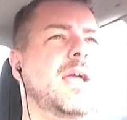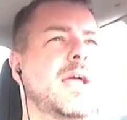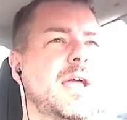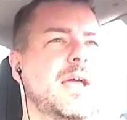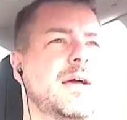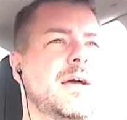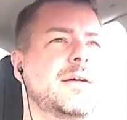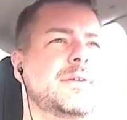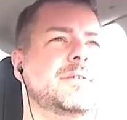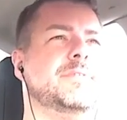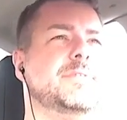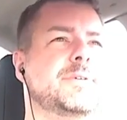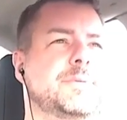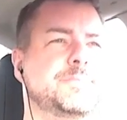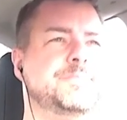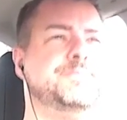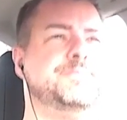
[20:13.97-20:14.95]

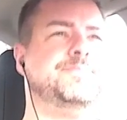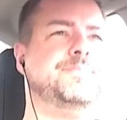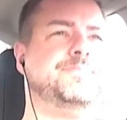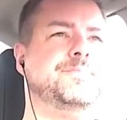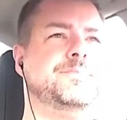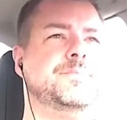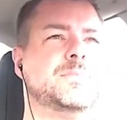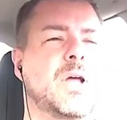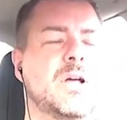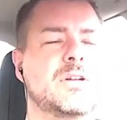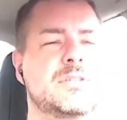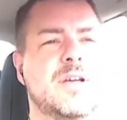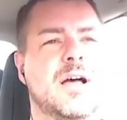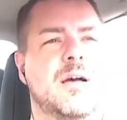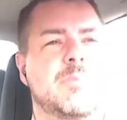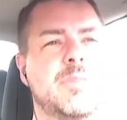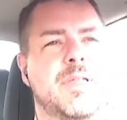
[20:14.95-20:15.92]
And on
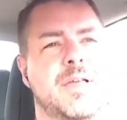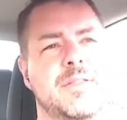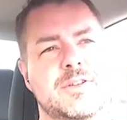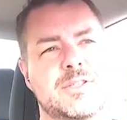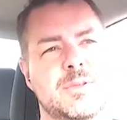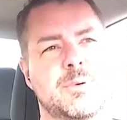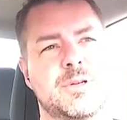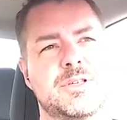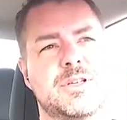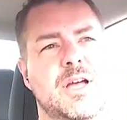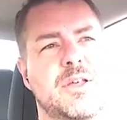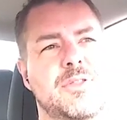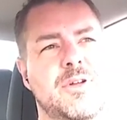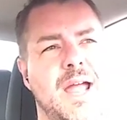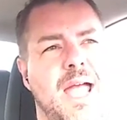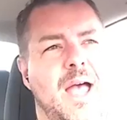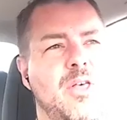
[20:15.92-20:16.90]
top of that, there's a bunch of
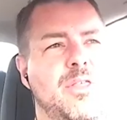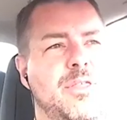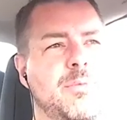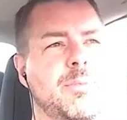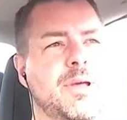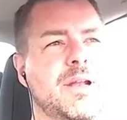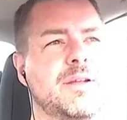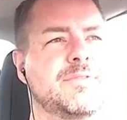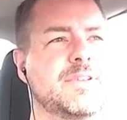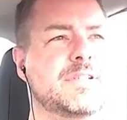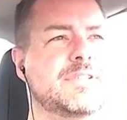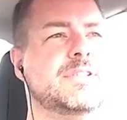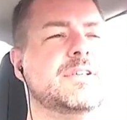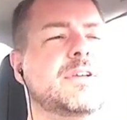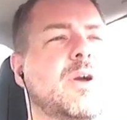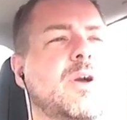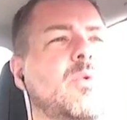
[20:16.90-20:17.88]
other health
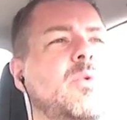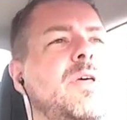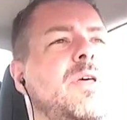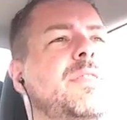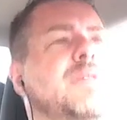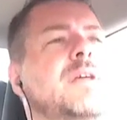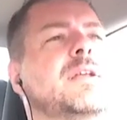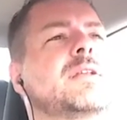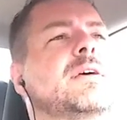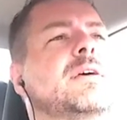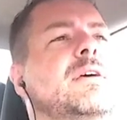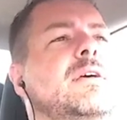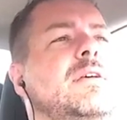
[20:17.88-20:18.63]
benefits that go with it.